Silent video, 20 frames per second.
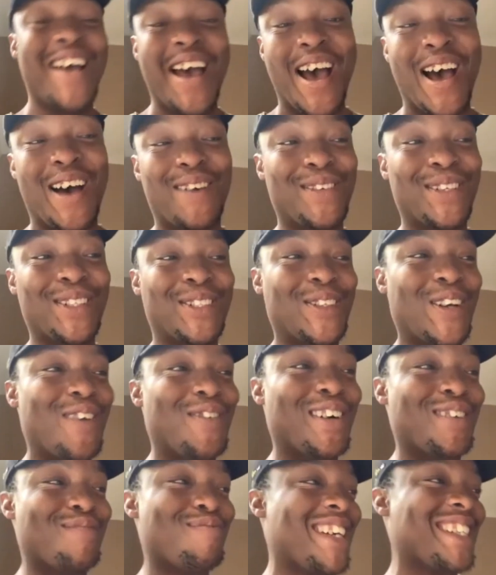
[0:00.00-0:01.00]
I'm not sure
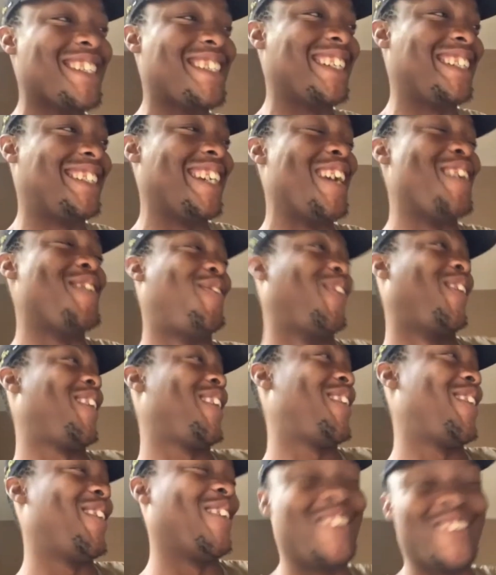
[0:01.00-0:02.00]
about Masterchef.
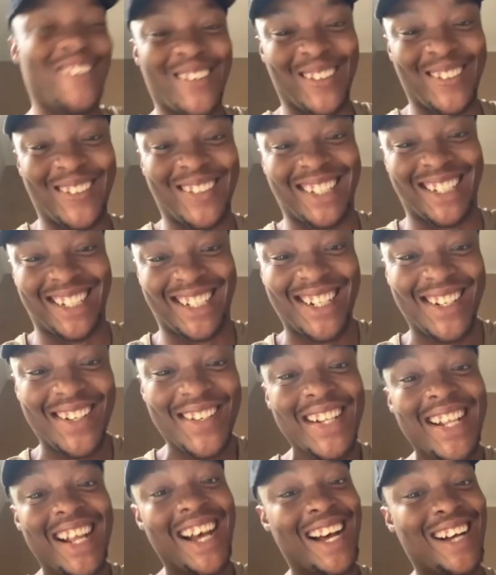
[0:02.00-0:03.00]
I'm
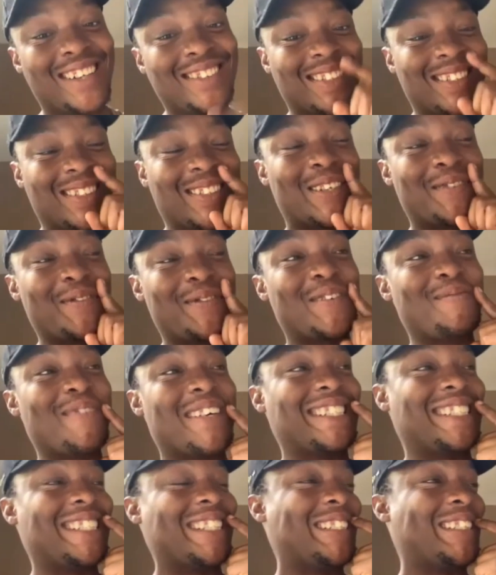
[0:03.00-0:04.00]
not sure about
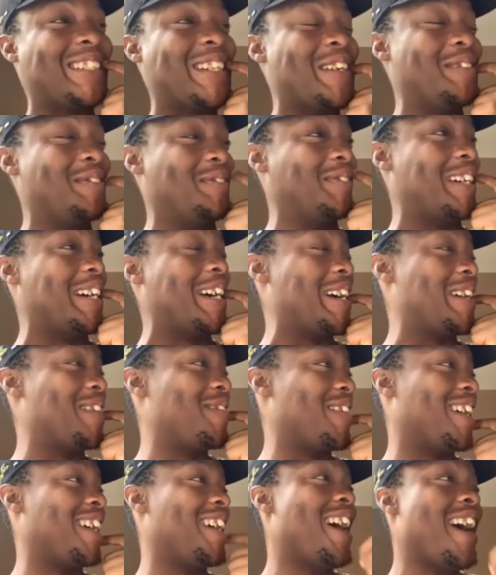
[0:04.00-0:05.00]
Masterchef.
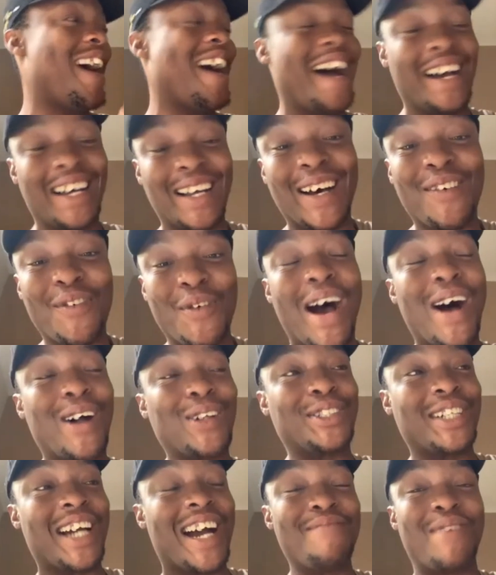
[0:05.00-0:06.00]
I'll
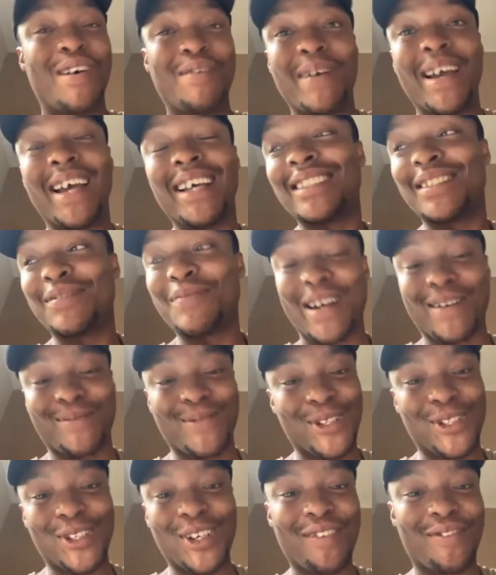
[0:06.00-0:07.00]
try my best, but I'm
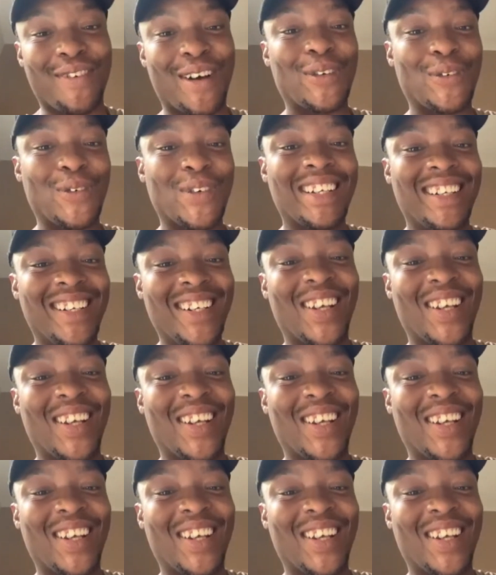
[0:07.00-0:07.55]
not sure if I'll win.